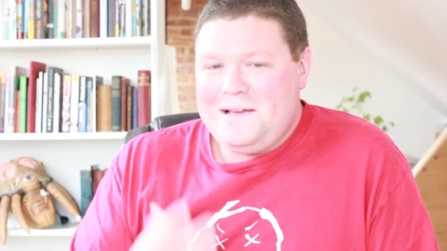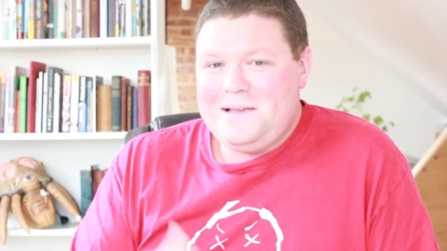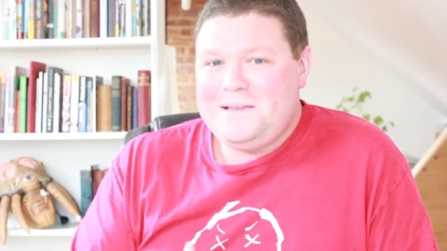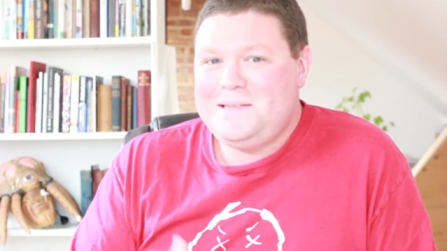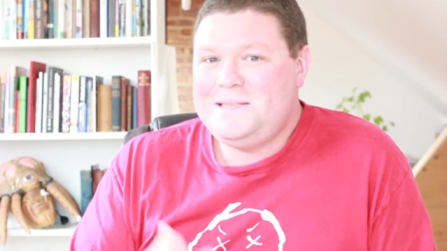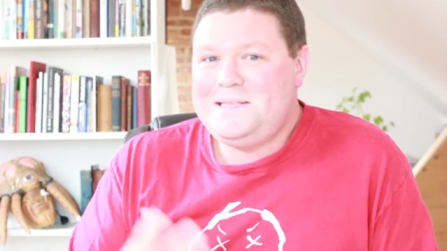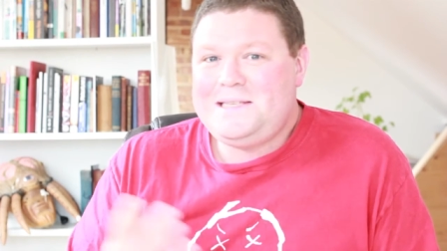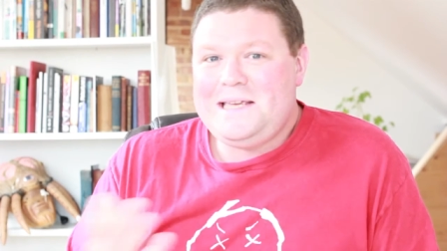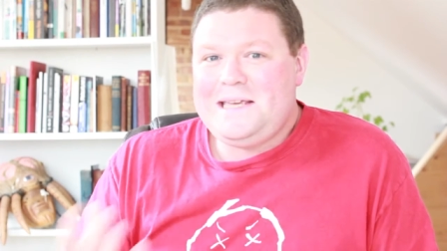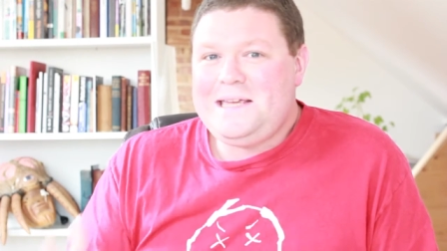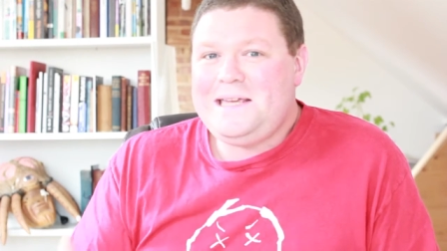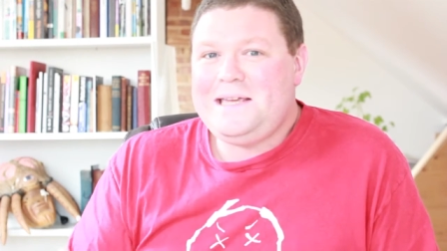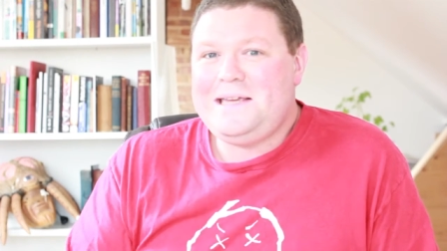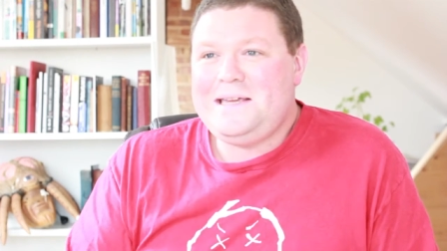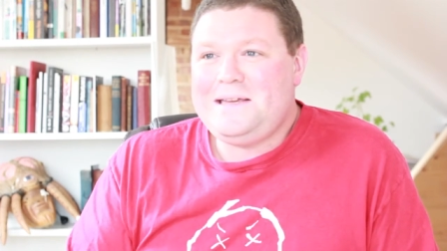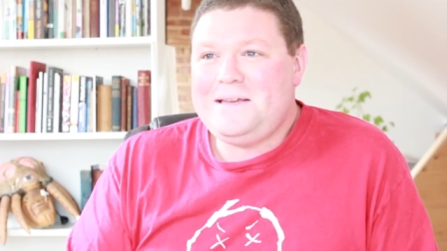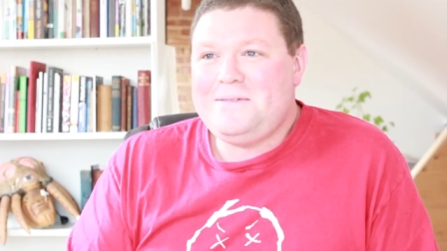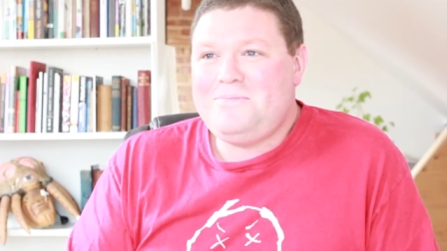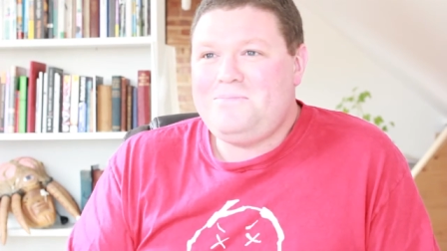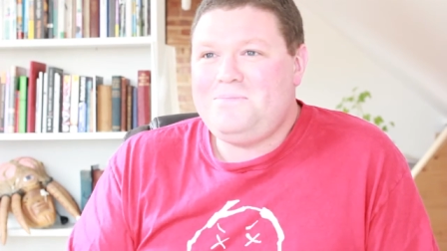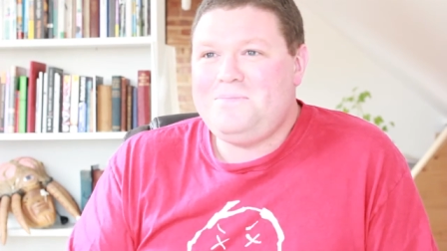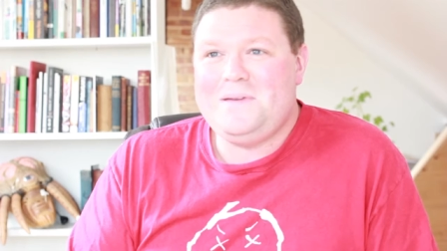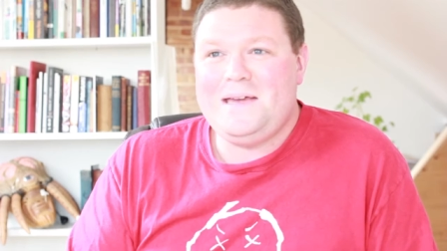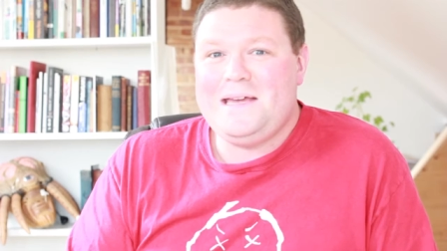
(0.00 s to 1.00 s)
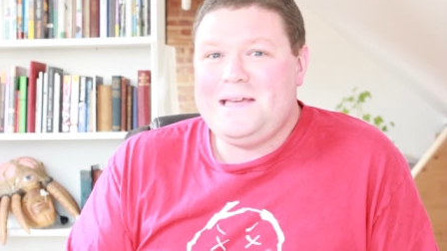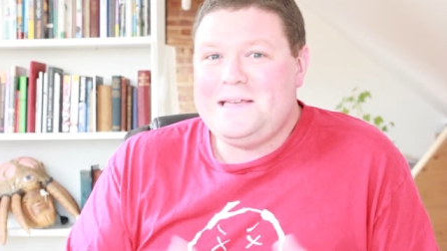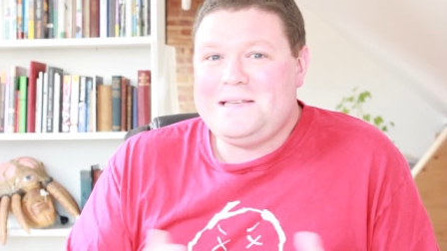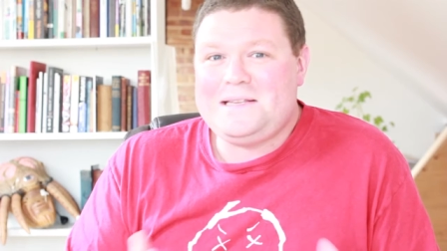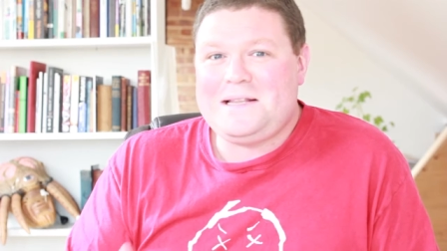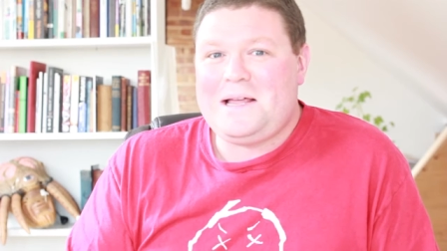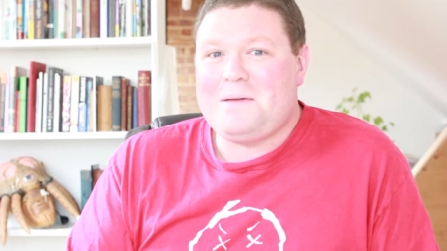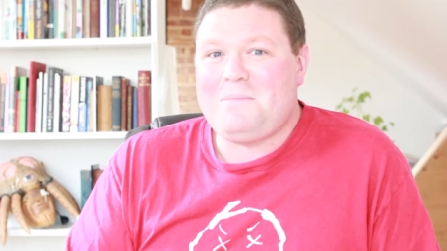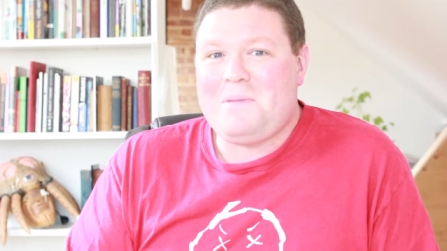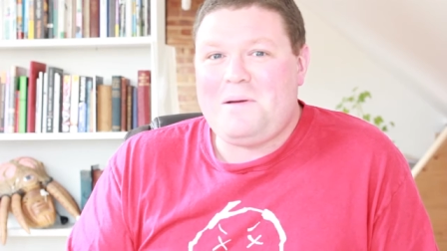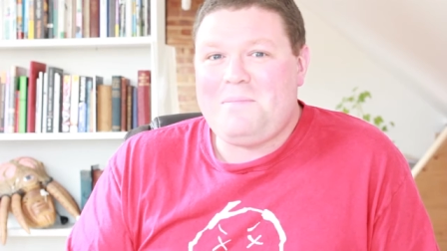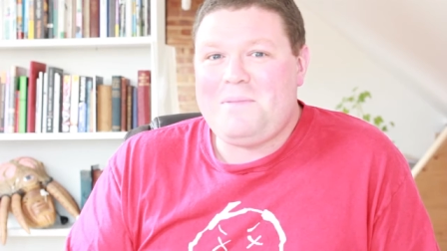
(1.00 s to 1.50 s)
Zee
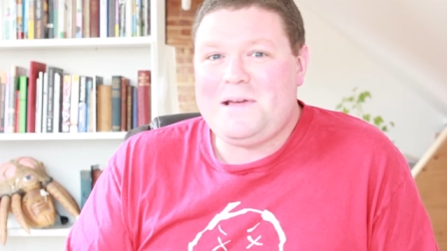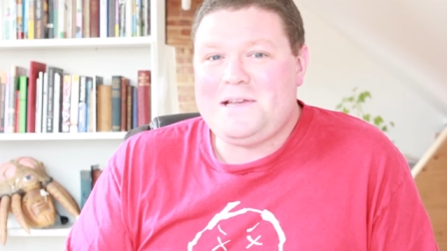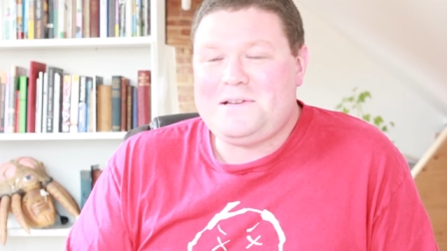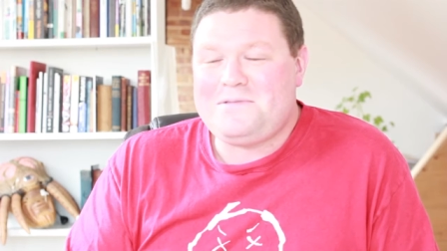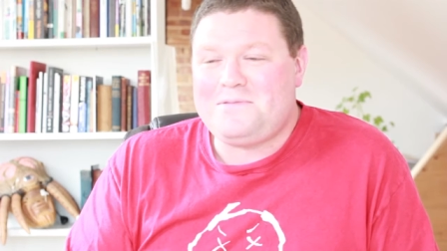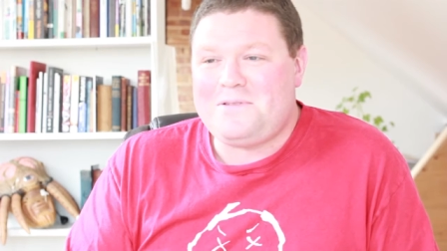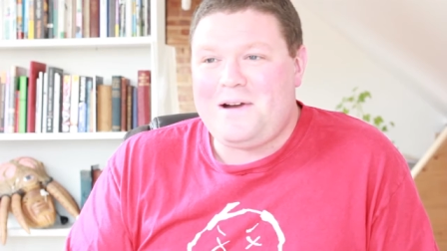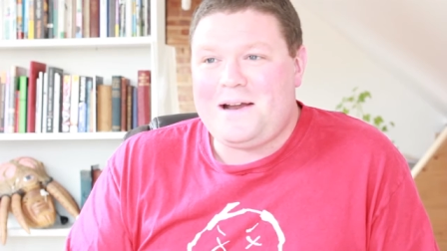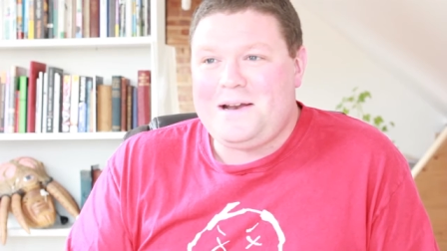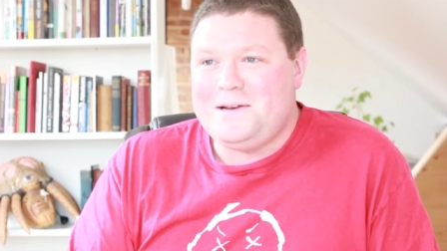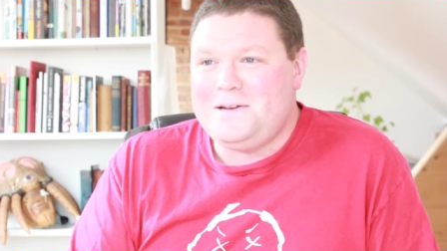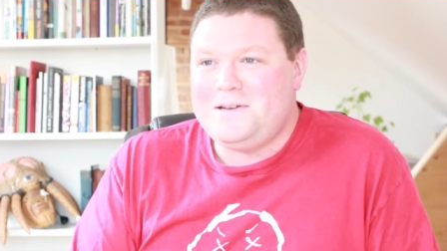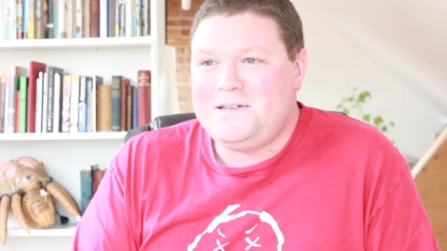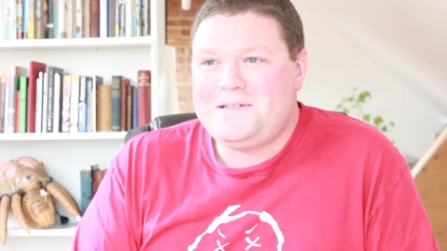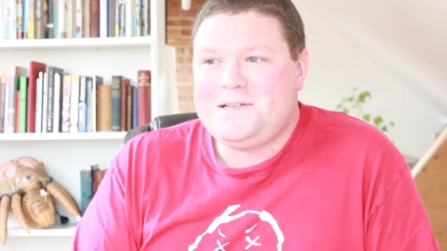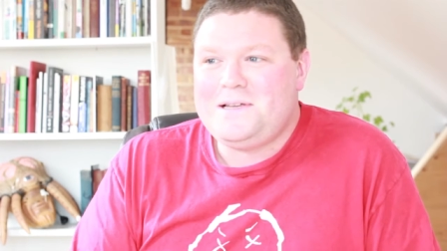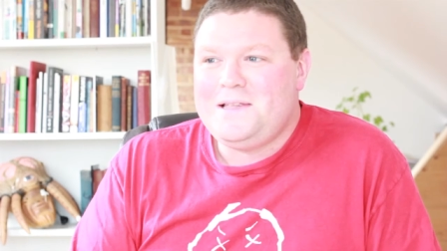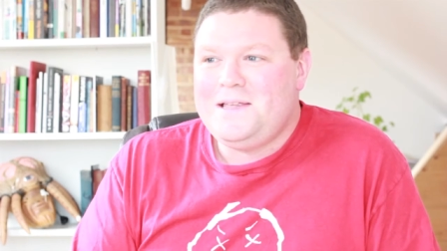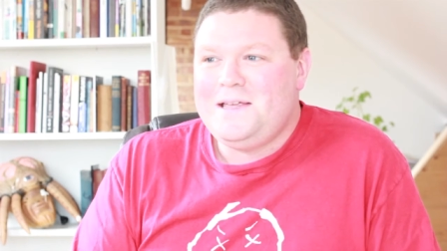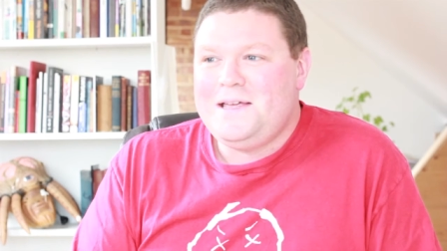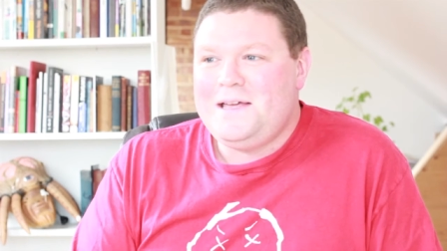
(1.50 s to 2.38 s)
is like my best friend.